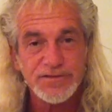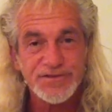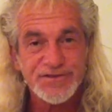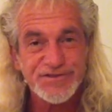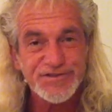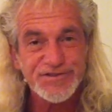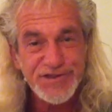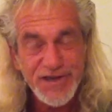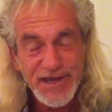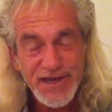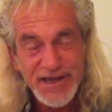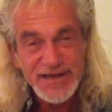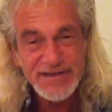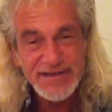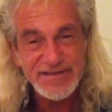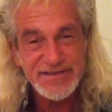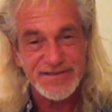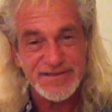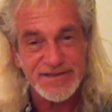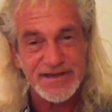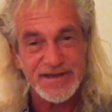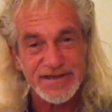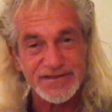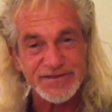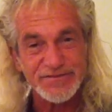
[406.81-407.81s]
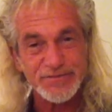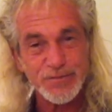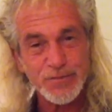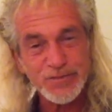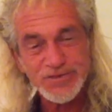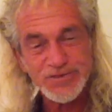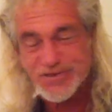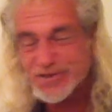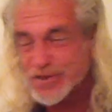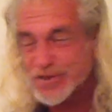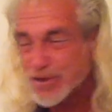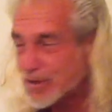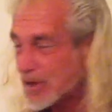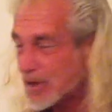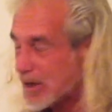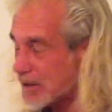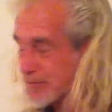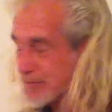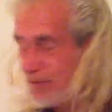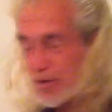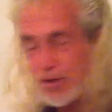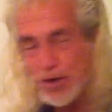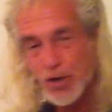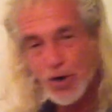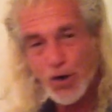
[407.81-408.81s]
Jesus, what's going
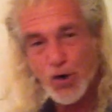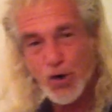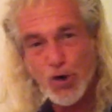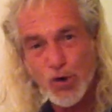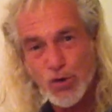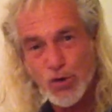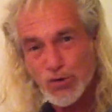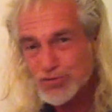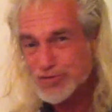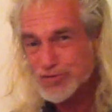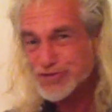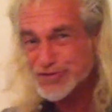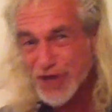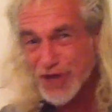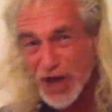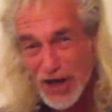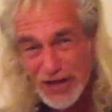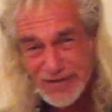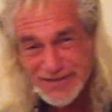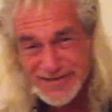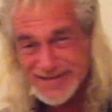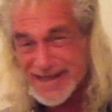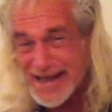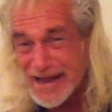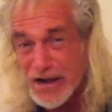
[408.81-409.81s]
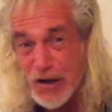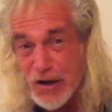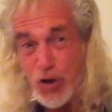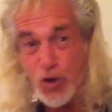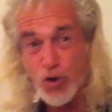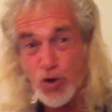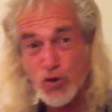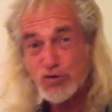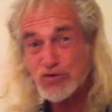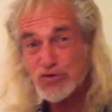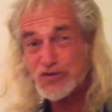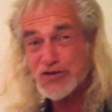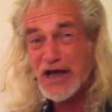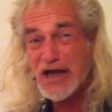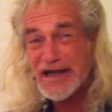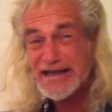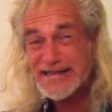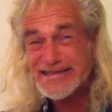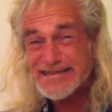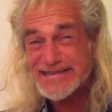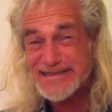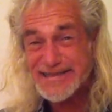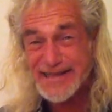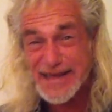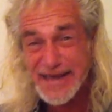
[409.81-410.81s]
on? Who does that? Whose
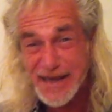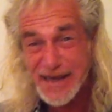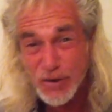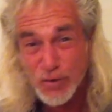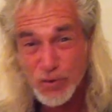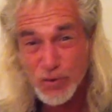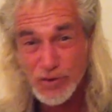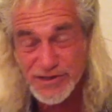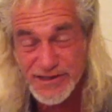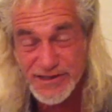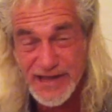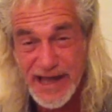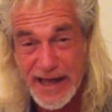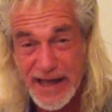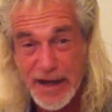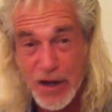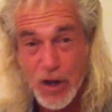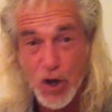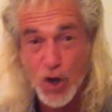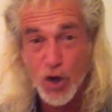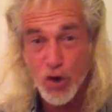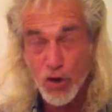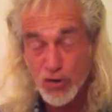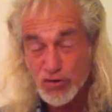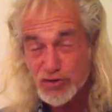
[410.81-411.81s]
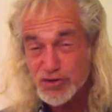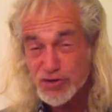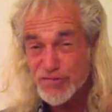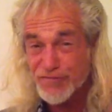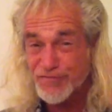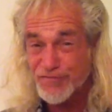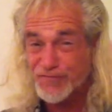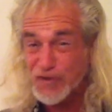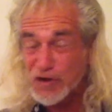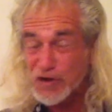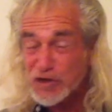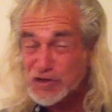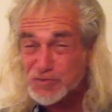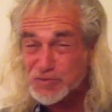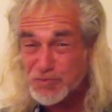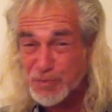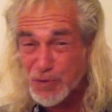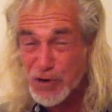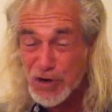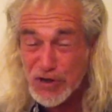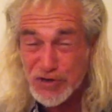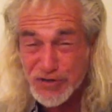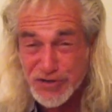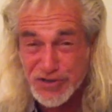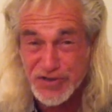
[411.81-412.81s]
idea was that? Who's the first
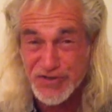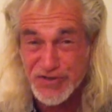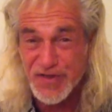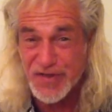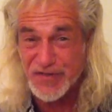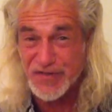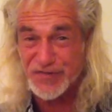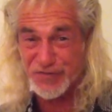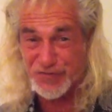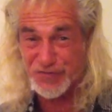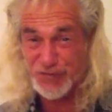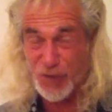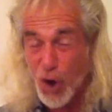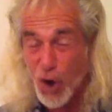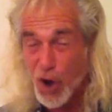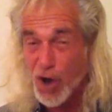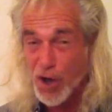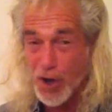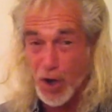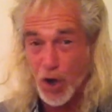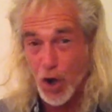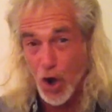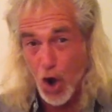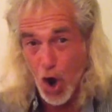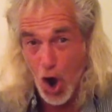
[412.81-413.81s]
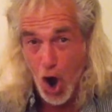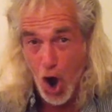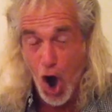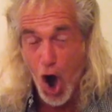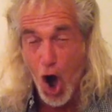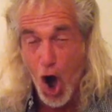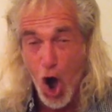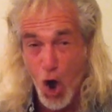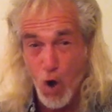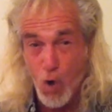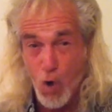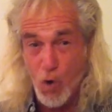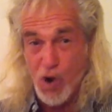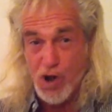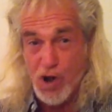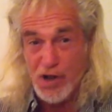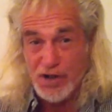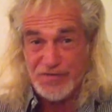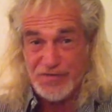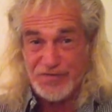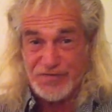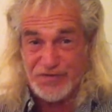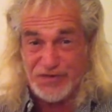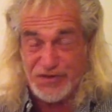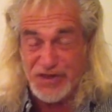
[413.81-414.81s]
person that thought, oh,
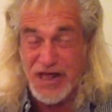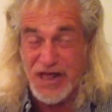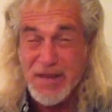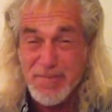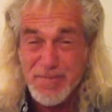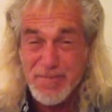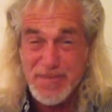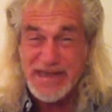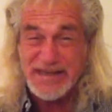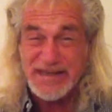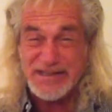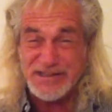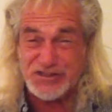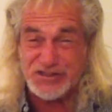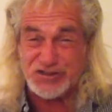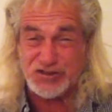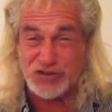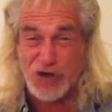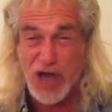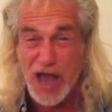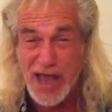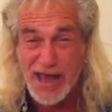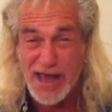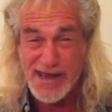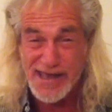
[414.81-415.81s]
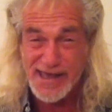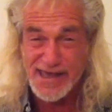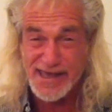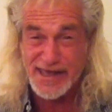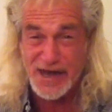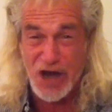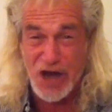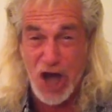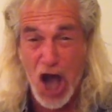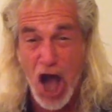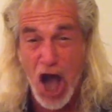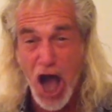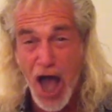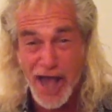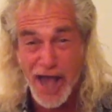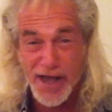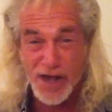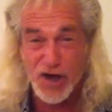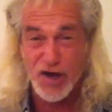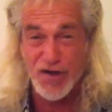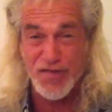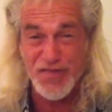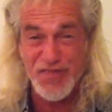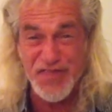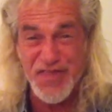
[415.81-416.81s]
let me try to get
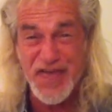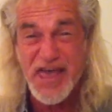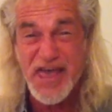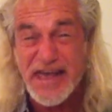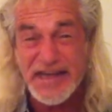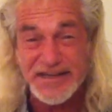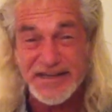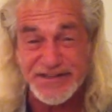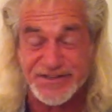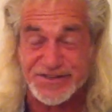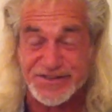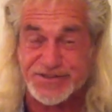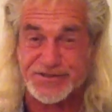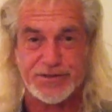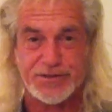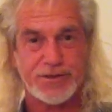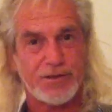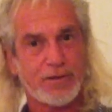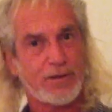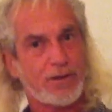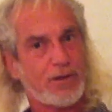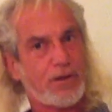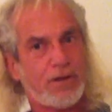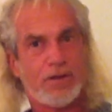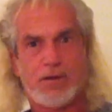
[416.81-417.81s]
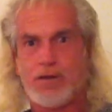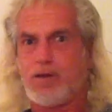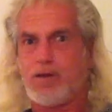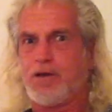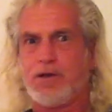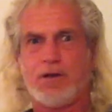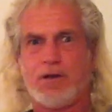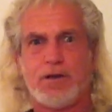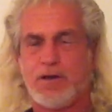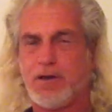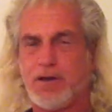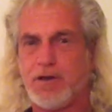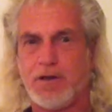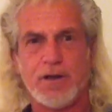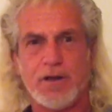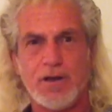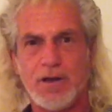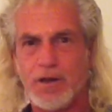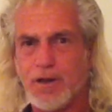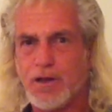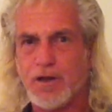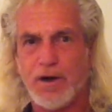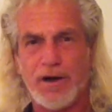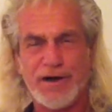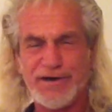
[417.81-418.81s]
high on this?
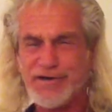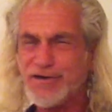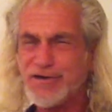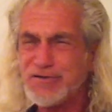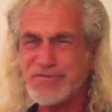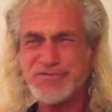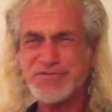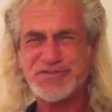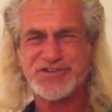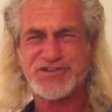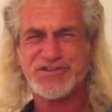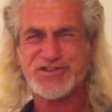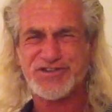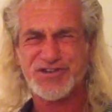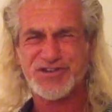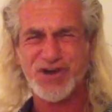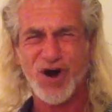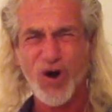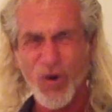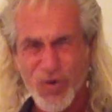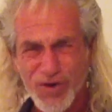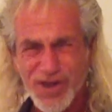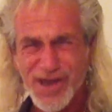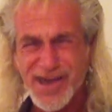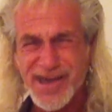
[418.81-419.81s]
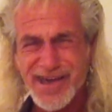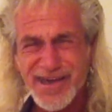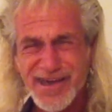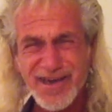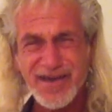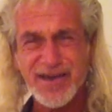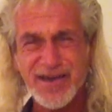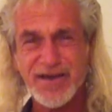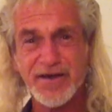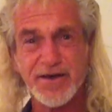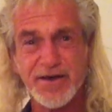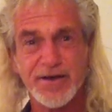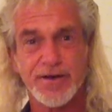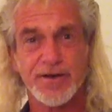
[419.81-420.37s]
Are you joking?